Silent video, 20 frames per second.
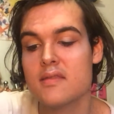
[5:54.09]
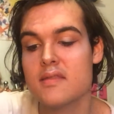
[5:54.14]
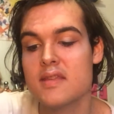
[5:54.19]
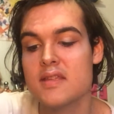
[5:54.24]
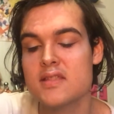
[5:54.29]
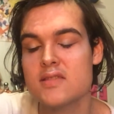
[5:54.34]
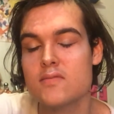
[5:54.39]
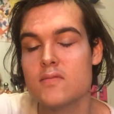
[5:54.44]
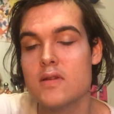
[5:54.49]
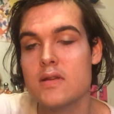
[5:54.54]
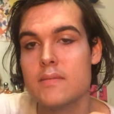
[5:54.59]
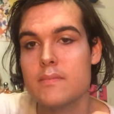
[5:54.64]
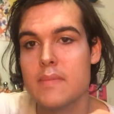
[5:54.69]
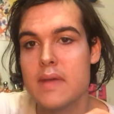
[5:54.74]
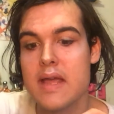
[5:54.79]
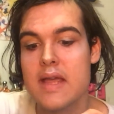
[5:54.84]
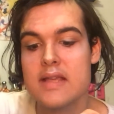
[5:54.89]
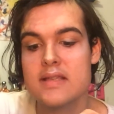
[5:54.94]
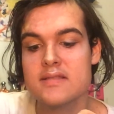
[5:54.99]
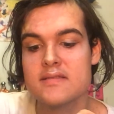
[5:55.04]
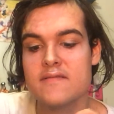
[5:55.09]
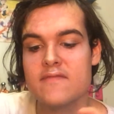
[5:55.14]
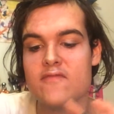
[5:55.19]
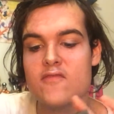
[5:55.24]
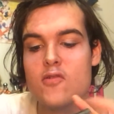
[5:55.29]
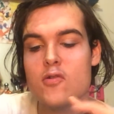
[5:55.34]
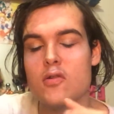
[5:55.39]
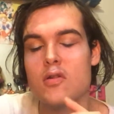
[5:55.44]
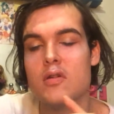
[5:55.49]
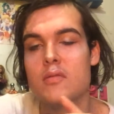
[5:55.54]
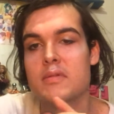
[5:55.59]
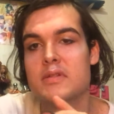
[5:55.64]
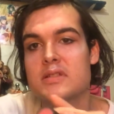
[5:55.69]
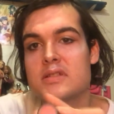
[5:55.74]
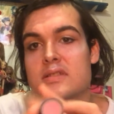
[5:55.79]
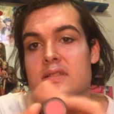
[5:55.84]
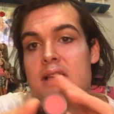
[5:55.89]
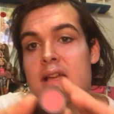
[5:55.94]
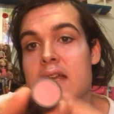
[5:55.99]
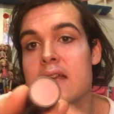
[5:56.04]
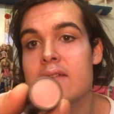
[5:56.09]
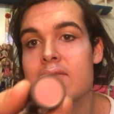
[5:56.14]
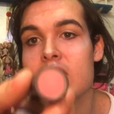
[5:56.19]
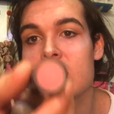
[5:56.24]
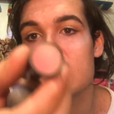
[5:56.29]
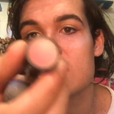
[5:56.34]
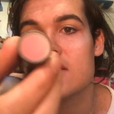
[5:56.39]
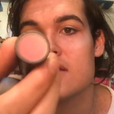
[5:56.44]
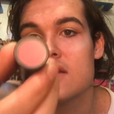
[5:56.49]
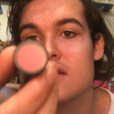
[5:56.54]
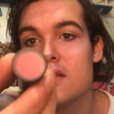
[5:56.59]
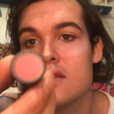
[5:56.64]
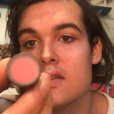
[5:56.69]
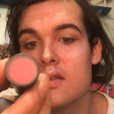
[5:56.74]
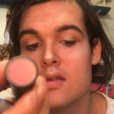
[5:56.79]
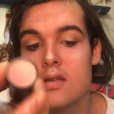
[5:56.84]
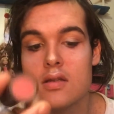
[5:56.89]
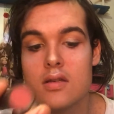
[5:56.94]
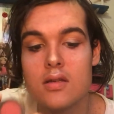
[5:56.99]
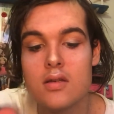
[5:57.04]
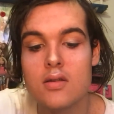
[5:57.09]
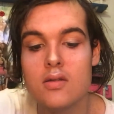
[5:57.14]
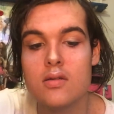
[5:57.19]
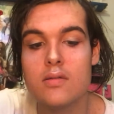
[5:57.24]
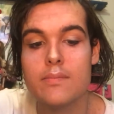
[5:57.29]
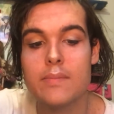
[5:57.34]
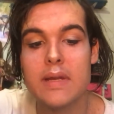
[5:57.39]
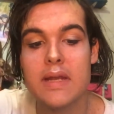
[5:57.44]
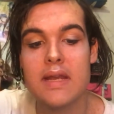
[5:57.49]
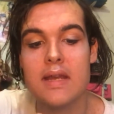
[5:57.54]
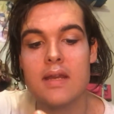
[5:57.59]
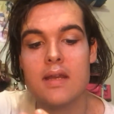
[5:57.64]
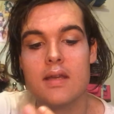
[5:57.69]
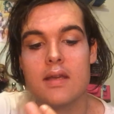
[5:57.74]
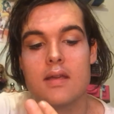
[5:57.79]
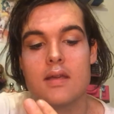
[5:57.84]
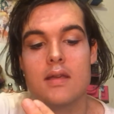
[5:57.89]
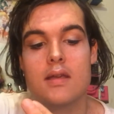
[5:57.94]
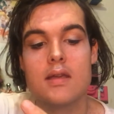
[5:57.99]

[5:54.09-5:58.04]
This one by Sephora, which is kind of a nude pink.